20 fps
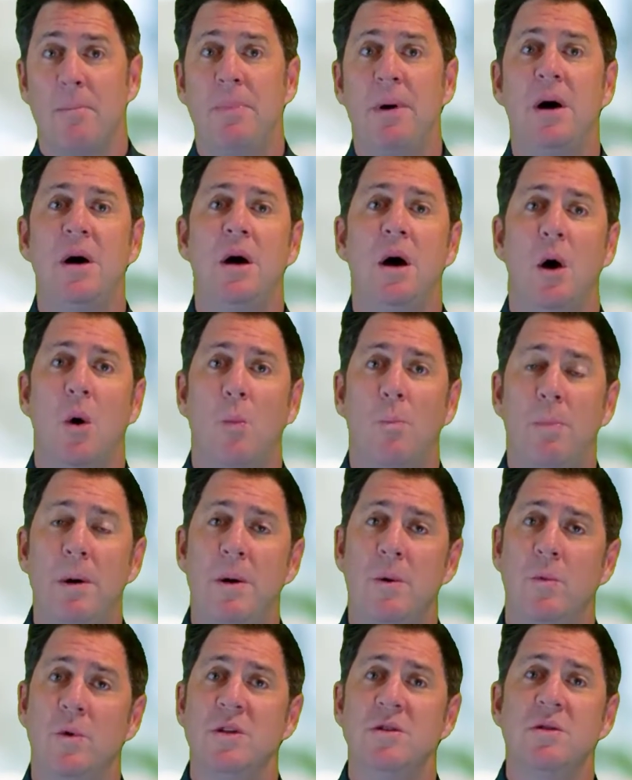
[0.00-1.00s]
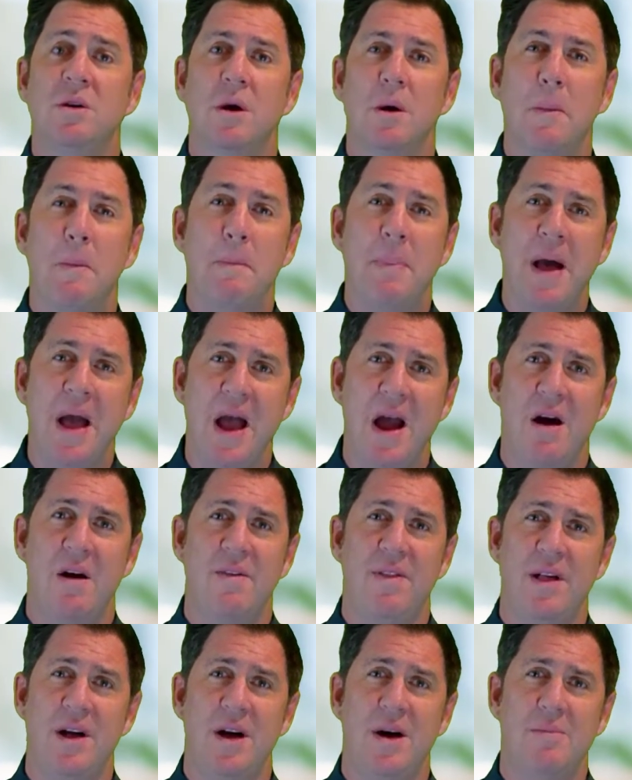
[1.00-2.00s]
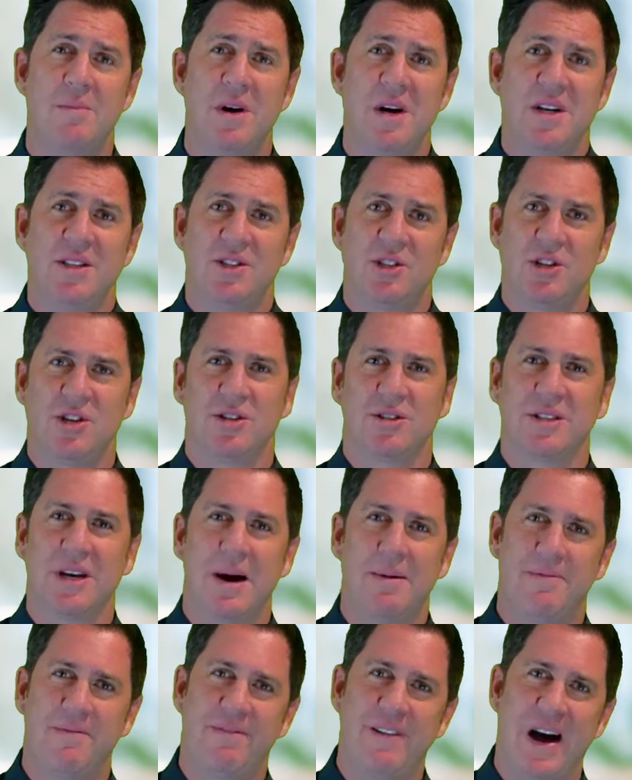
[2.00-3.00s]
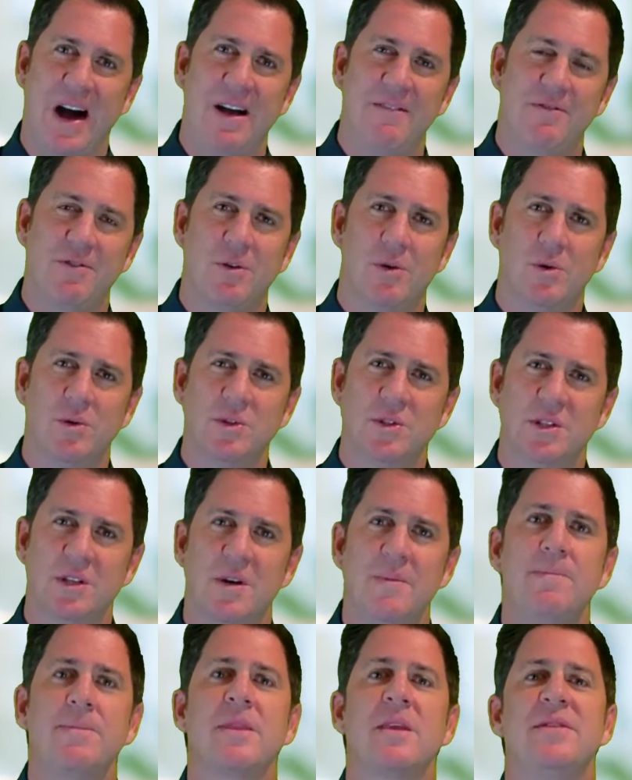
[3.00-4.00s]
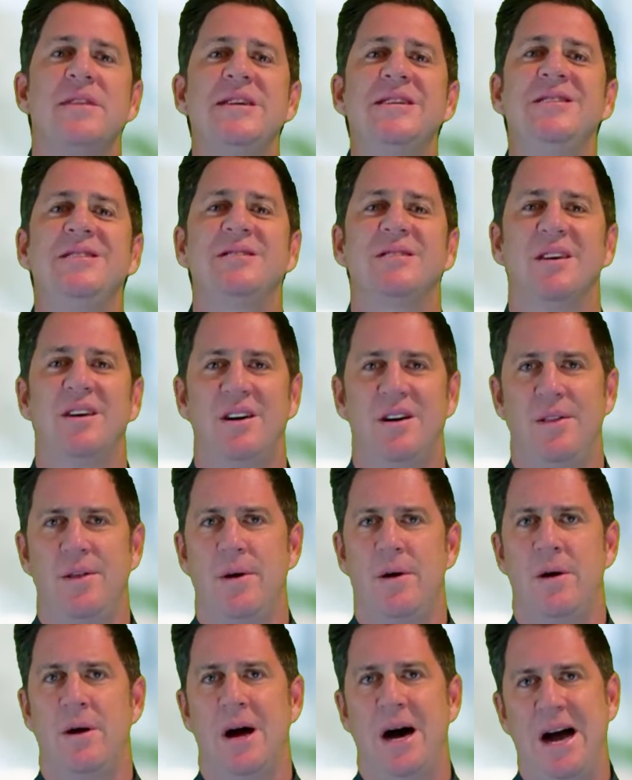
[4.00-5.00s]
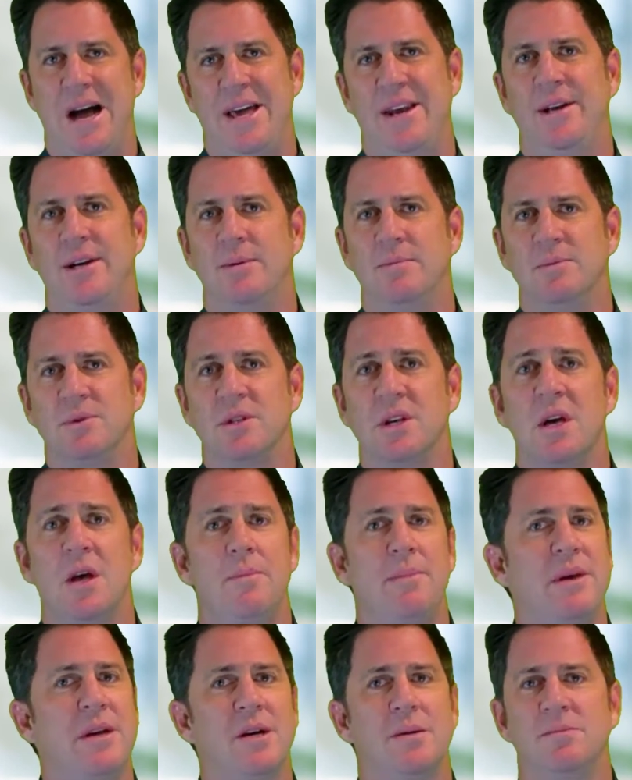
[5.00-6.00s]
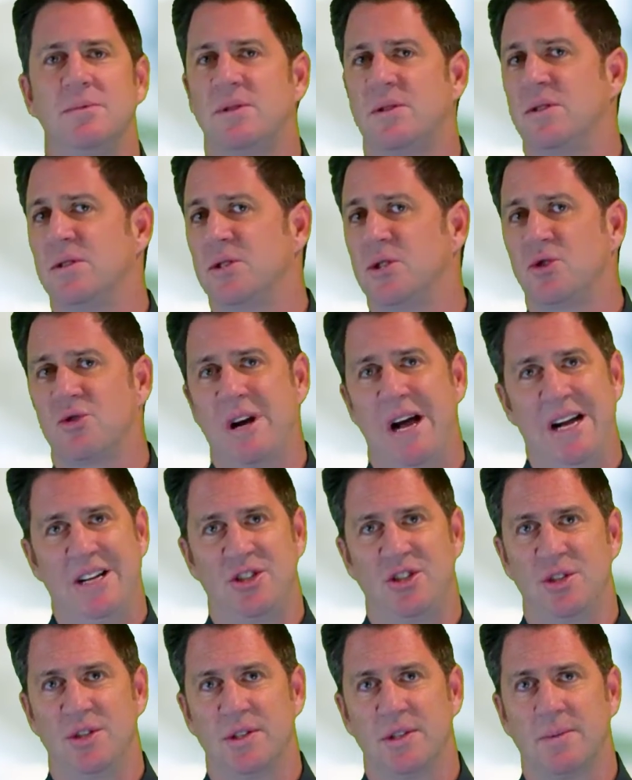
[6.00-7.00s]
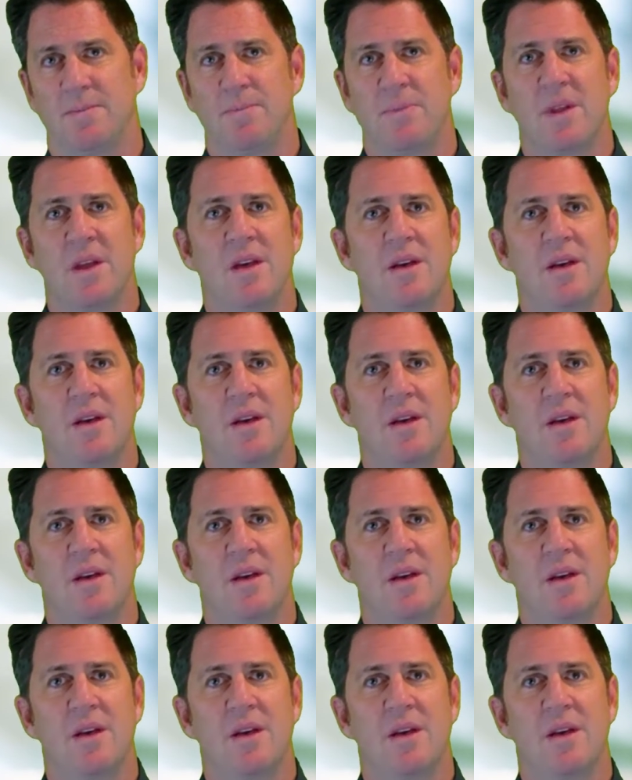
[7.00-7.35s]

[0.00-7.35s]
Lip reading: But when you compare them to your top 5 goals, these other items becomes distractions.